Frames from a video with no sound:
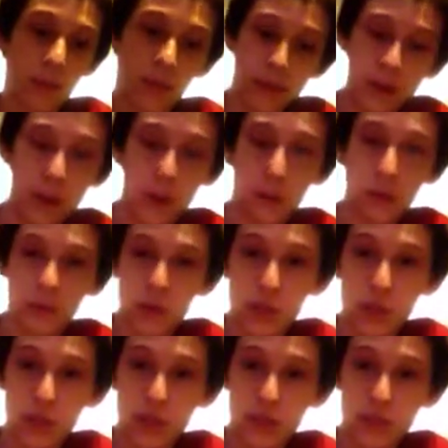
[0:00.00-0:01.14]
A couple
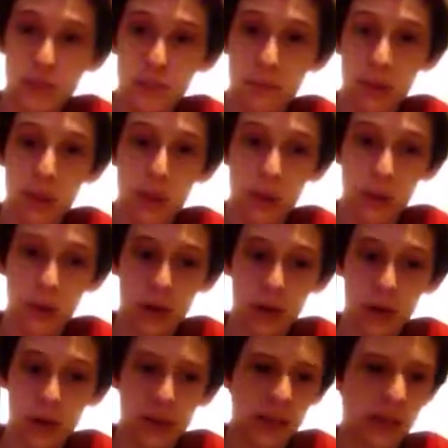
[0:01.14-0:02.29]
sheets of power
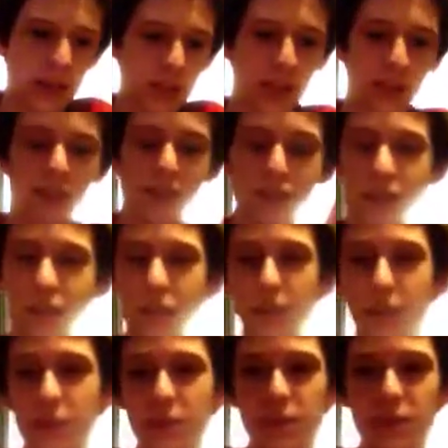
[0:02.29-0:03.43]
cards. Actually, I
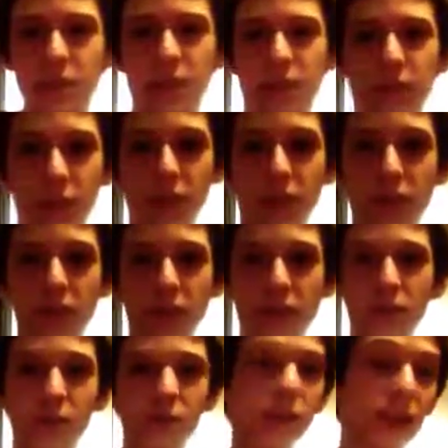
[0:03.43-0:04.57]
have some stuff in here.
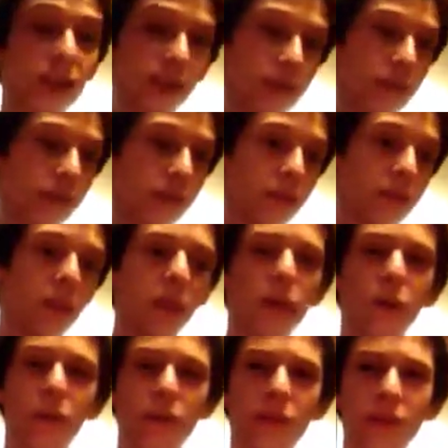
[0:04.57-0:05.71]
It's not
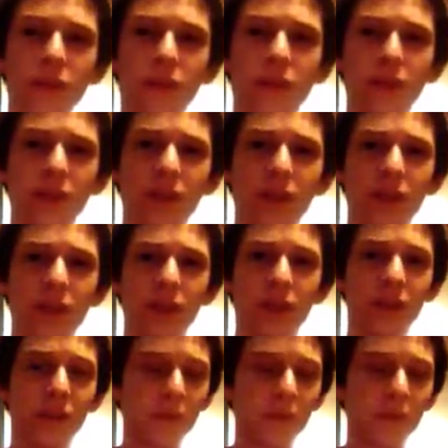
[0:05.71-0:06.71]
all the stuff, I don't think.